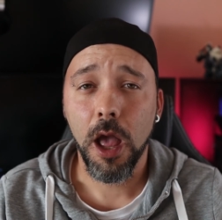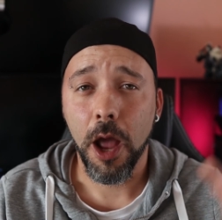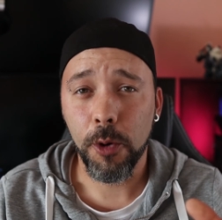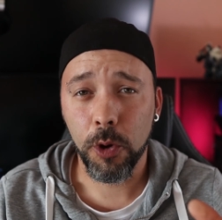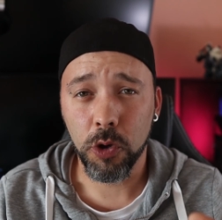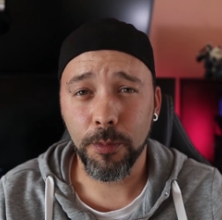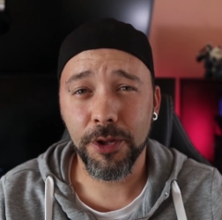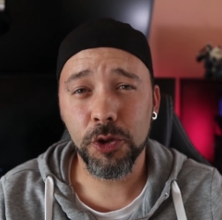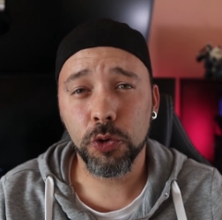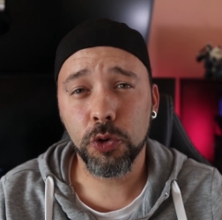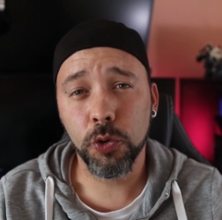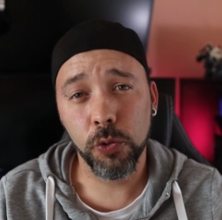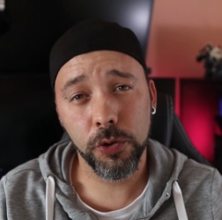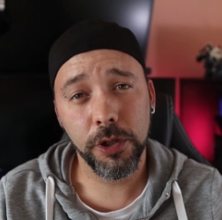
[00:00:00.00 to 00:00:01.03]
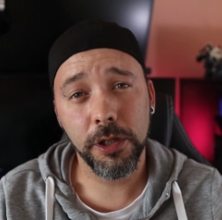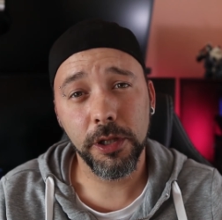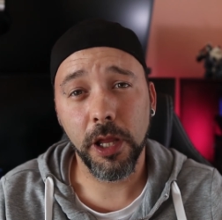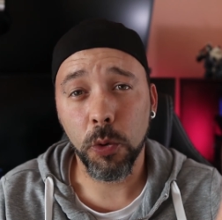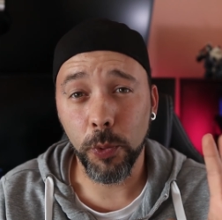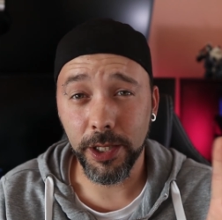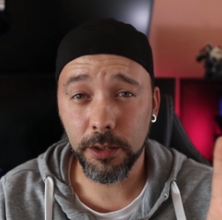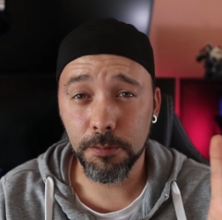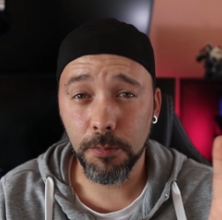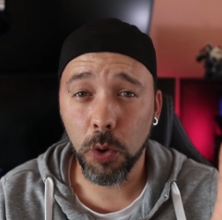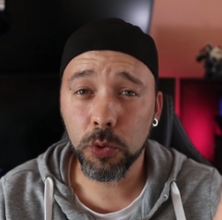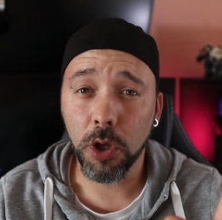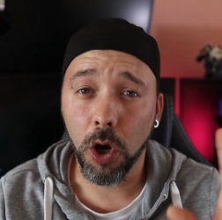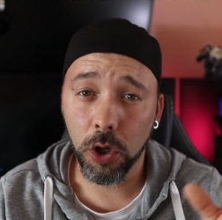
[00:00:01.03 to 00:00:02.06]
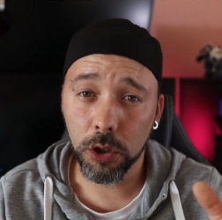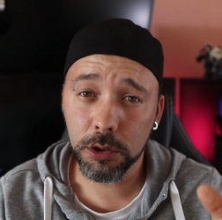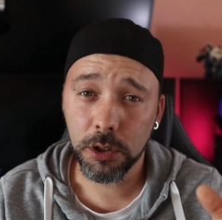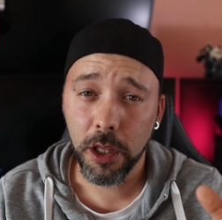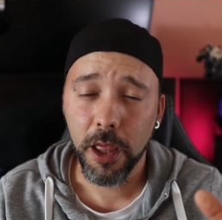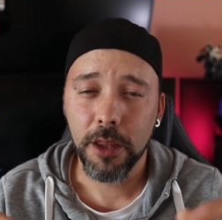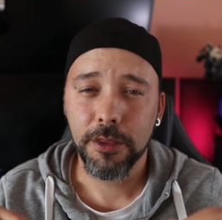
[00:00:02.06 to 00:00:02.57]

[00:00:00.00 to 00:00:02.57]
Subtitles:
I recommend you turning the wind mode on.